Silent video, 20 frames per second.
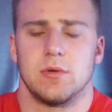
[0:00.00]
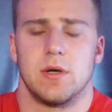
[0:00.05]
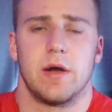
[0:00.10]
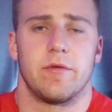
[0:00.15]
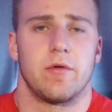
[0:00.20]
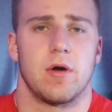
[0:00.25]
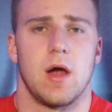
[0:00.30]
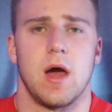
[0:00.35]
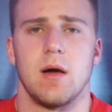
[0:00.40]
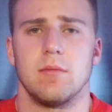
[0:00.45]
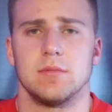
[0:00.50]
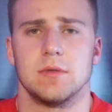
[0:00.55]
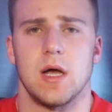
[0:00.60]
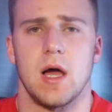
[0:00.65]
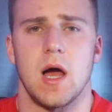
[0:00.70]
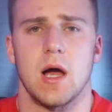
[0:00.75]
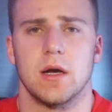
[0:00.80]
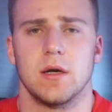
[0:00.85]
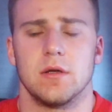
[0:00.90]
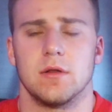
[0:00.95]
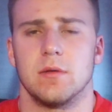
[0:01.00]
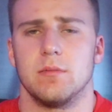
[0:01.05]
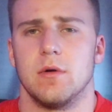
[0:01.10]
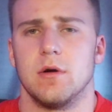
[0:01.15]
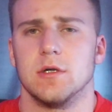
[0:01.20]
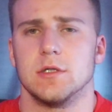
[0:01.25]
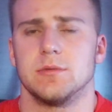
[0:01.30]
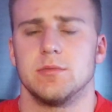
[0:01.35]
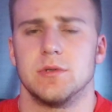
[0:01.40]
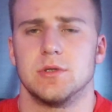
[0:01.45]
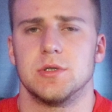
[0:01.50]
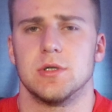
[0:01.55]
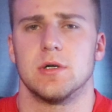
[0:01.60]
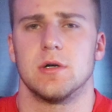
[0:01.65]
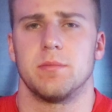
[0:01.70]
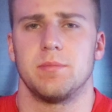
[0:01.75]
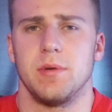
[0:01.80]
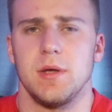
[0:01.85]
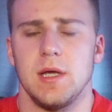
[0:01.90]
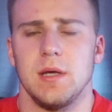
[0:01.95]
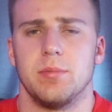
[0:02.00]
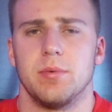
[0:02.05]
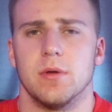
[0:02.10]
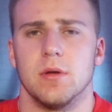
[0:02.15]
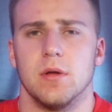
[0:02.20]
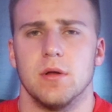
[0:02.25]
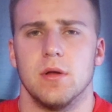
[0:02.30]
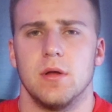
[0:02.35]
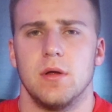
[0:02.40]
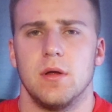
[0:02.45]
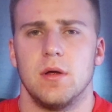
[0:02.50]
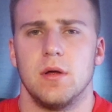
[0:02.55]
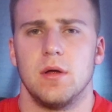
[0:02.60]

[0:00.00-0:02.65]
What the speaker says: Whenever I'm talking to the most mature people